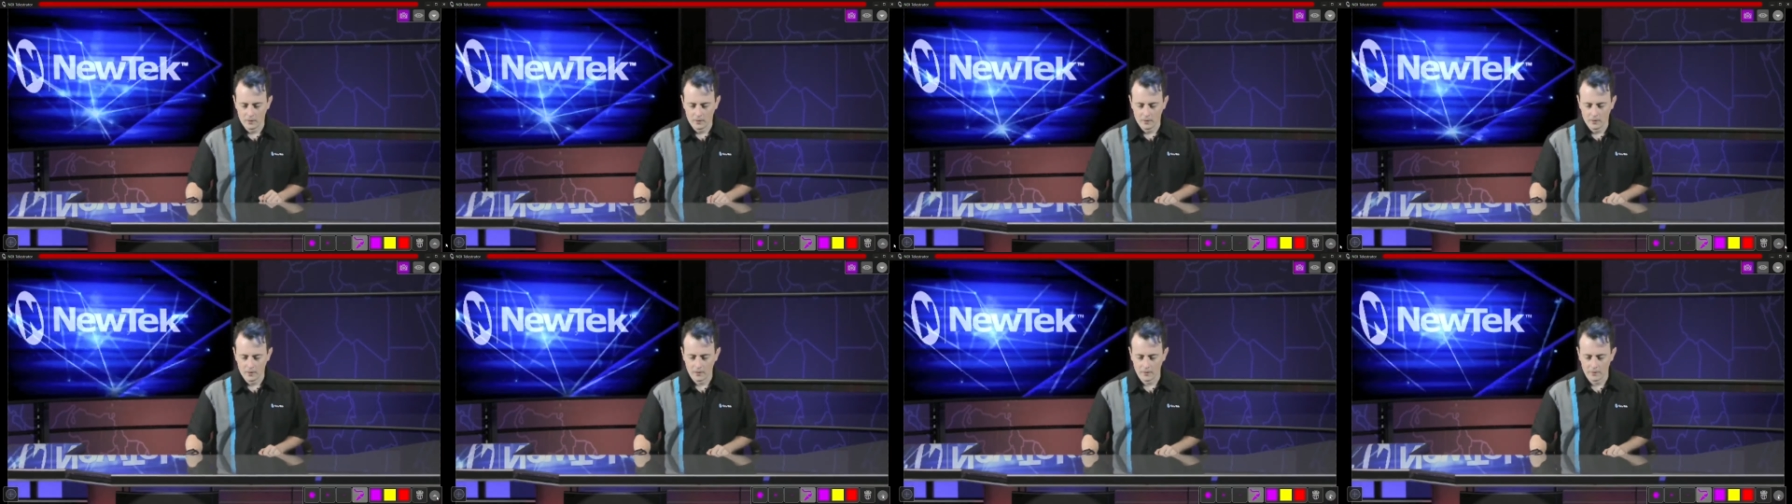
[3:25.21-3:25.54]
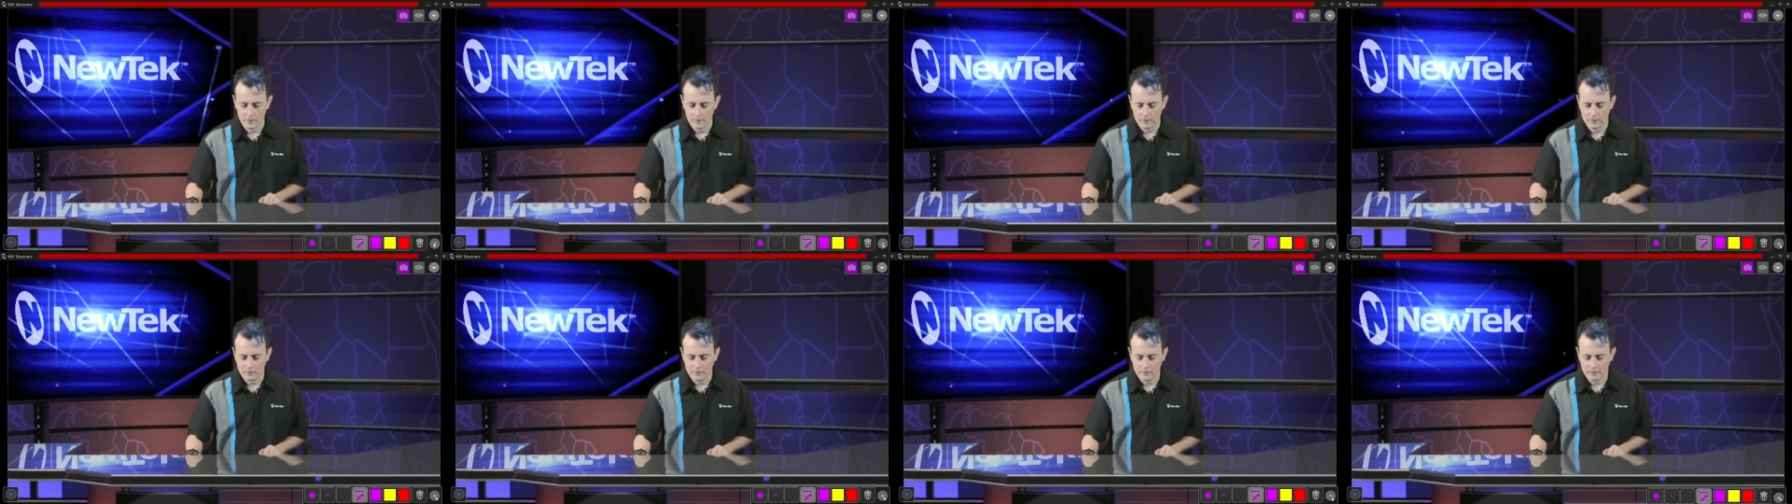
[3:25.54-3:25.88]

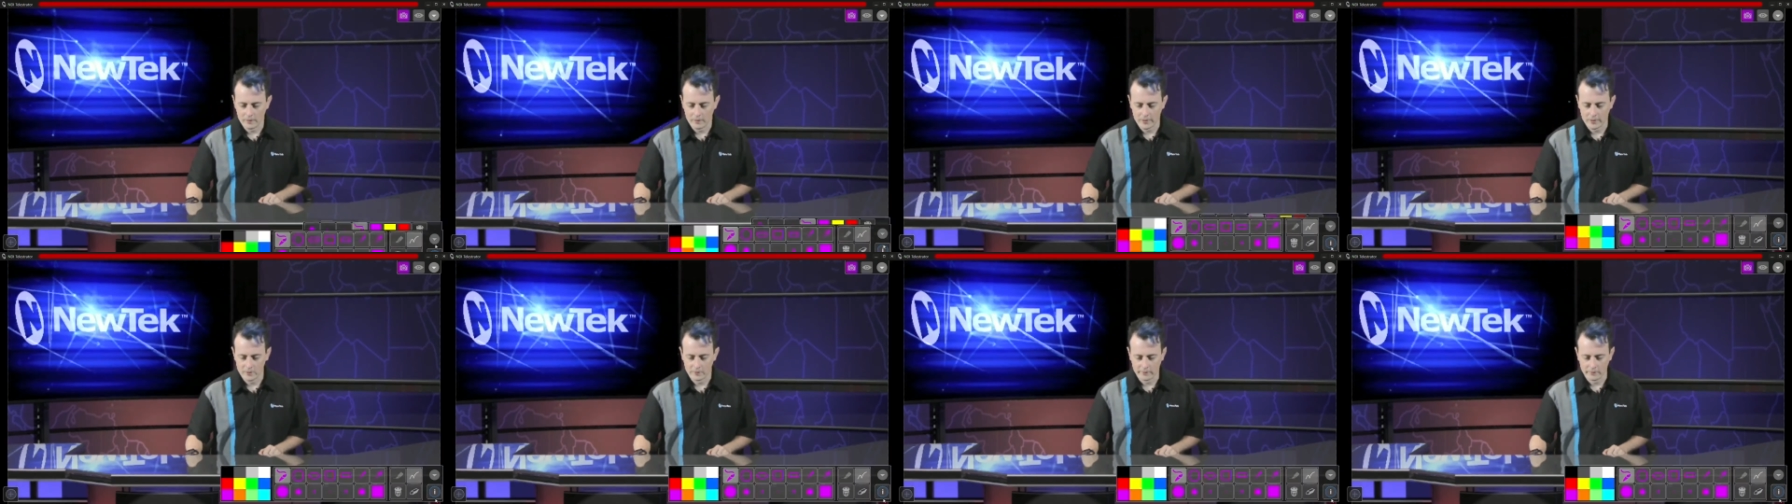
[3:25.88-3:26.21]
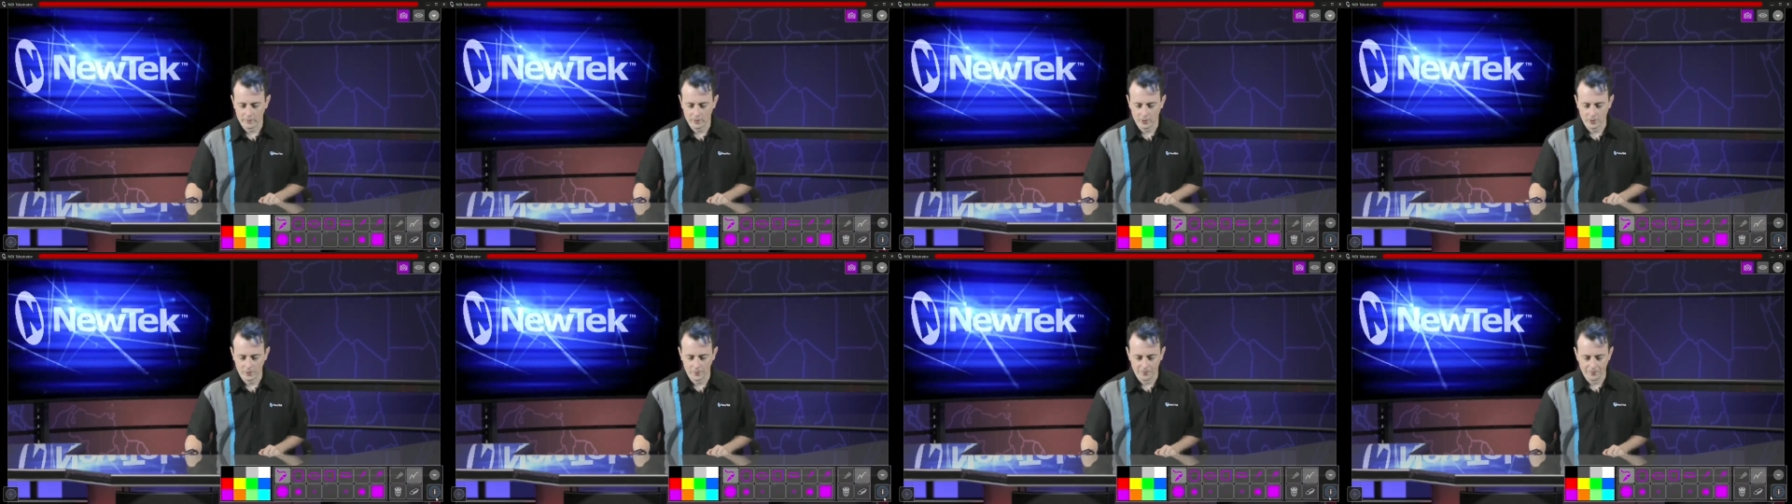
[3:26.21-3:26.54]
the selections
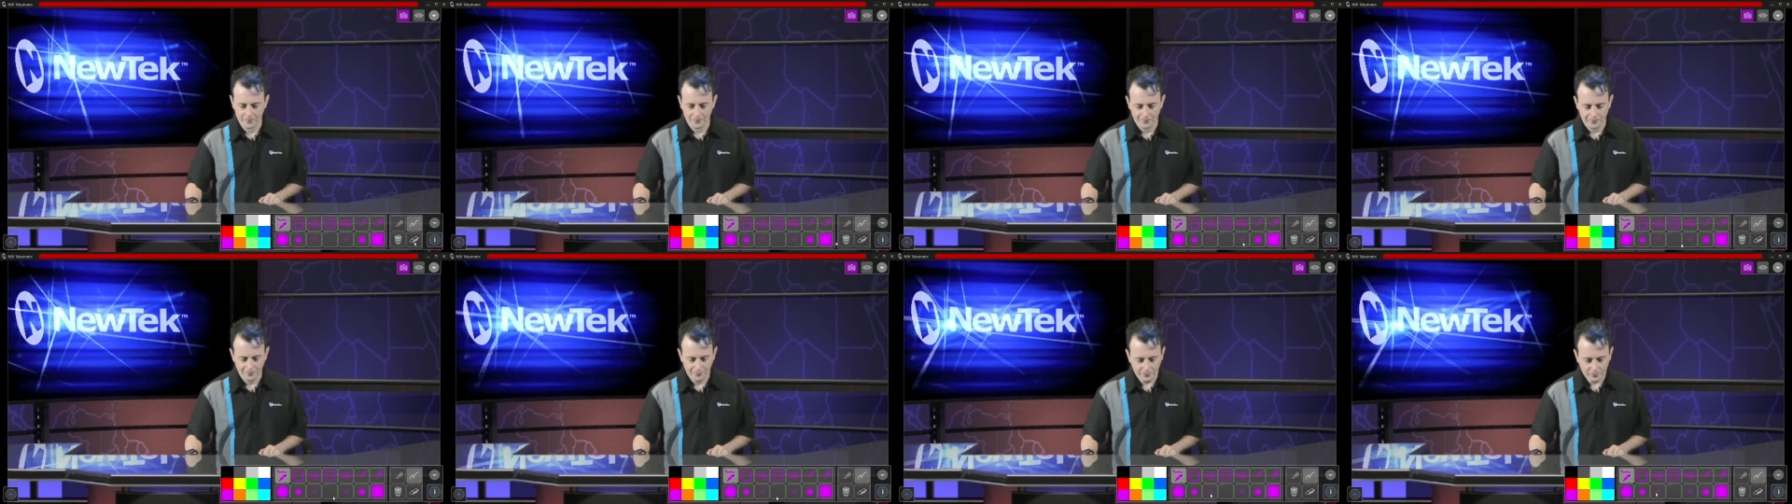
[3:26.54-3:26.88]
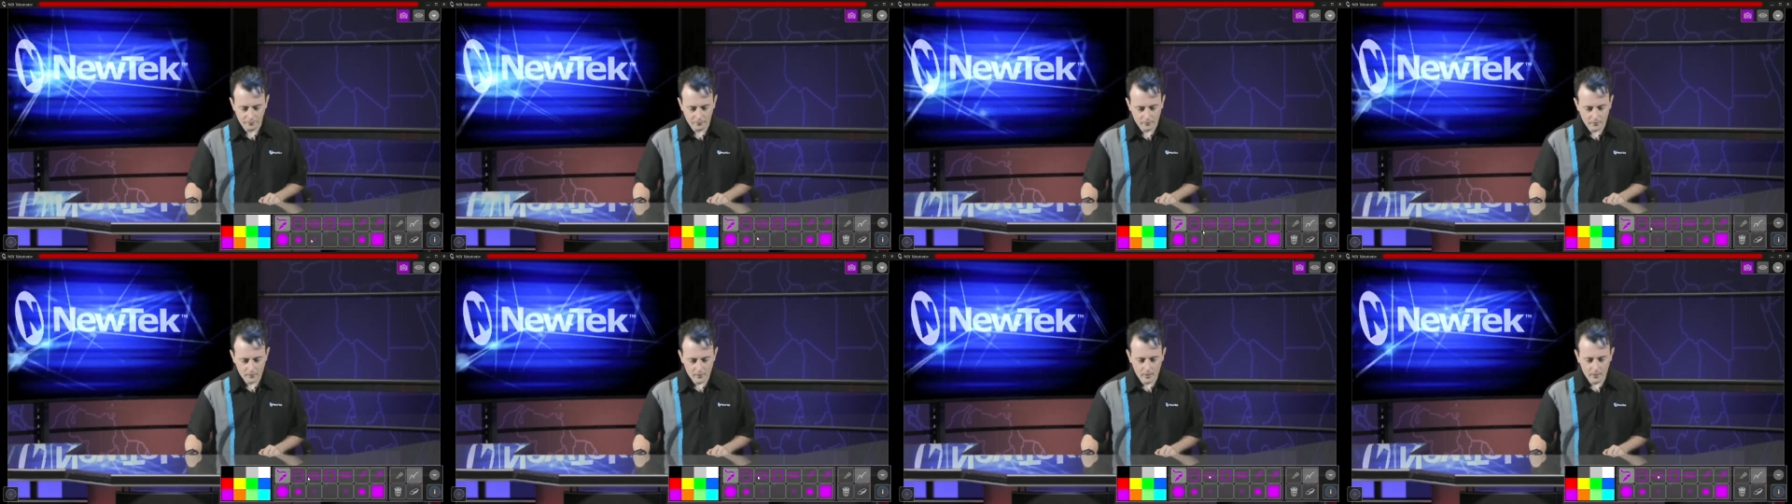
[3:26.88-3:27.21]
here.
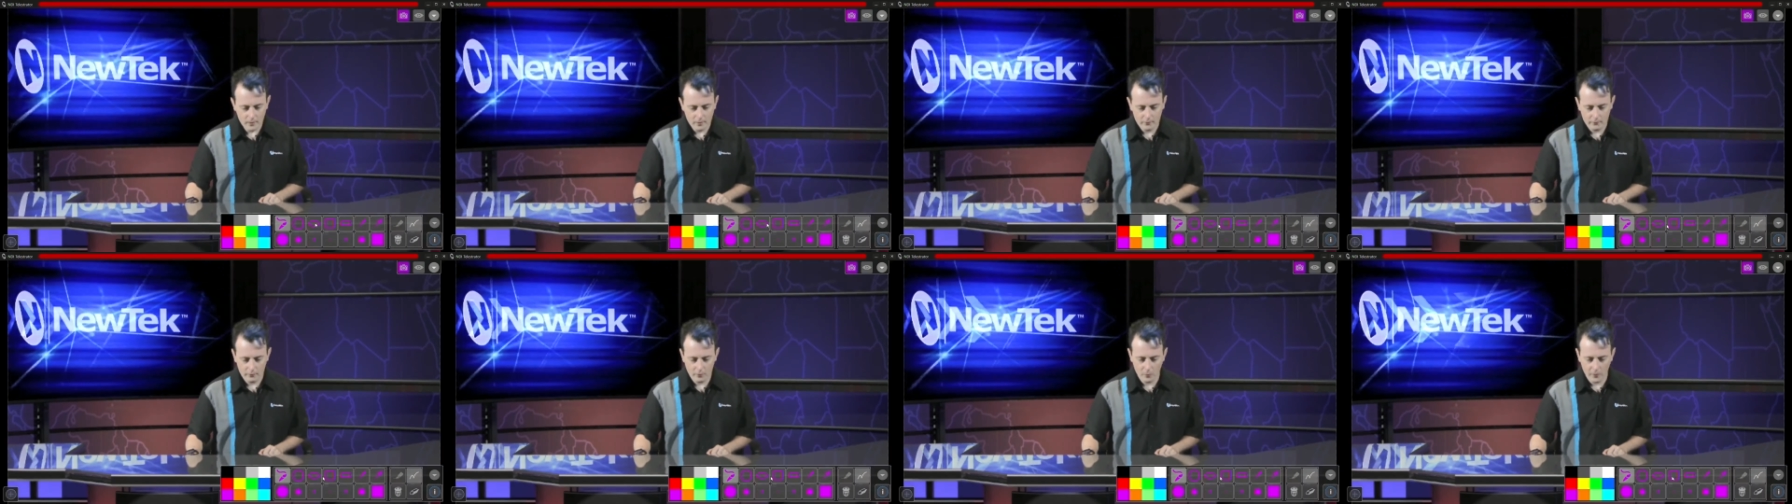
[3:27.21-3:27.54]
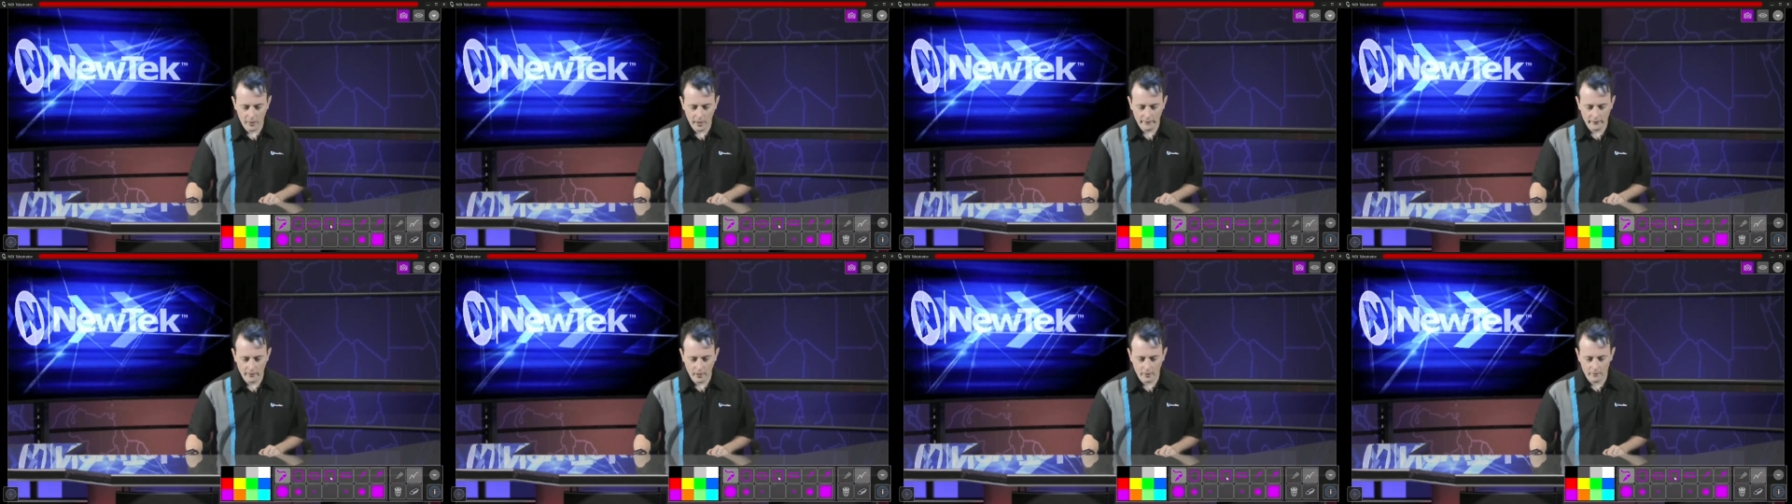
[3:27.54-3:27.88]
So we
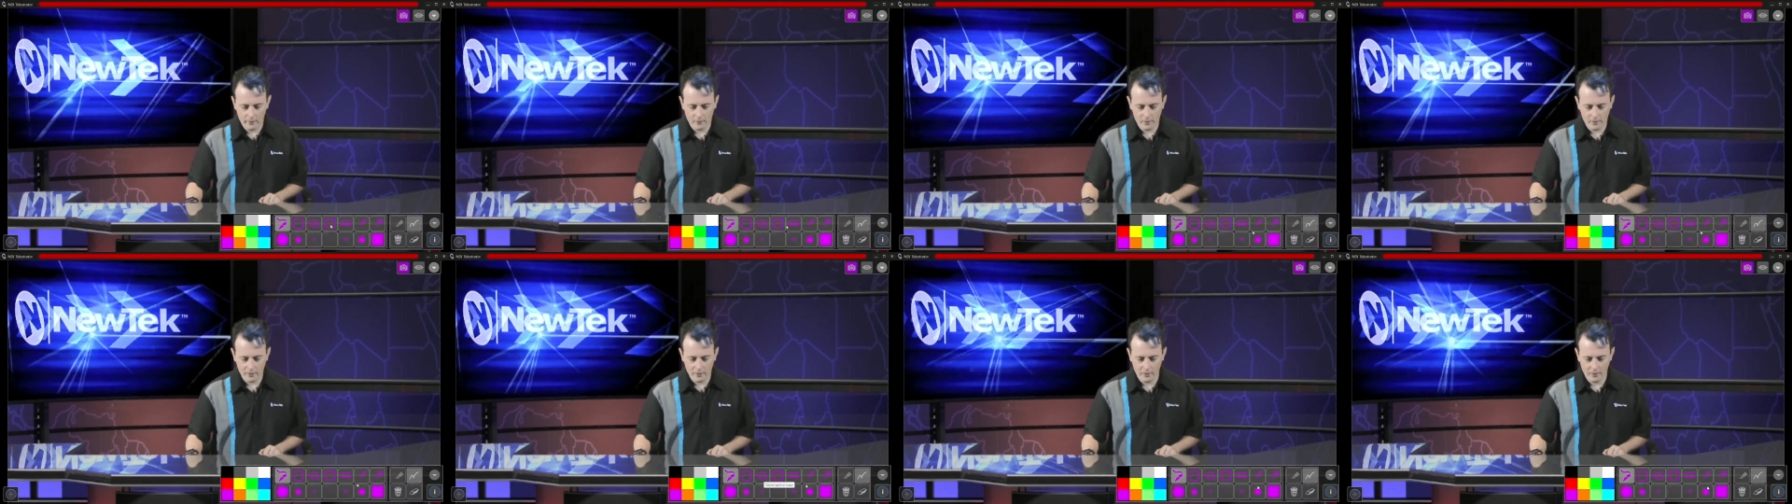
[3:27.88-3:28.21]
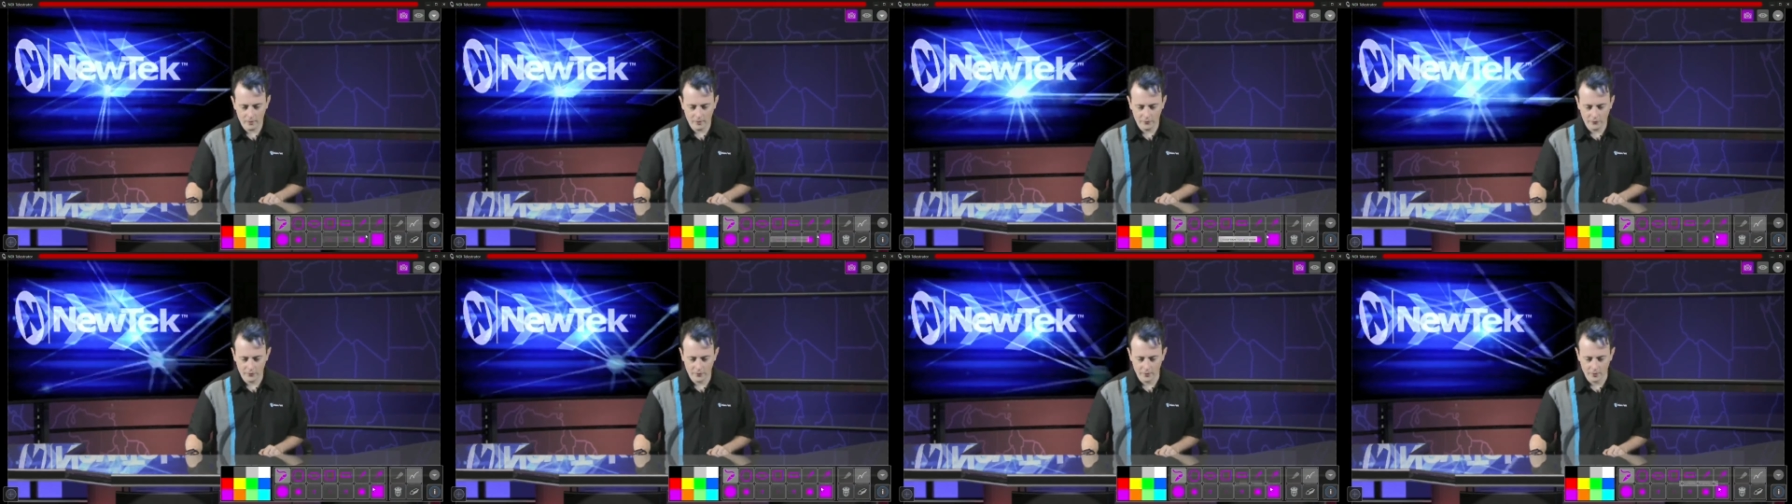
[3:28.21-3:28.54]
have everything
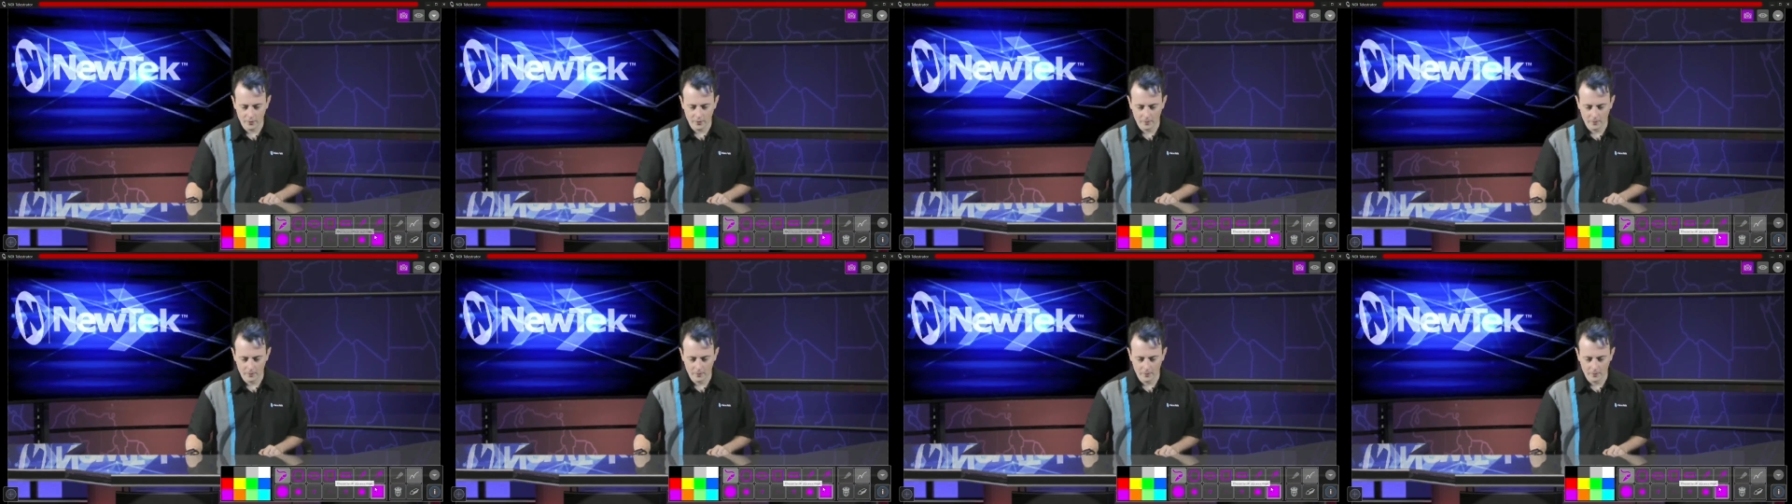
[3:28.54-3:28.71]
from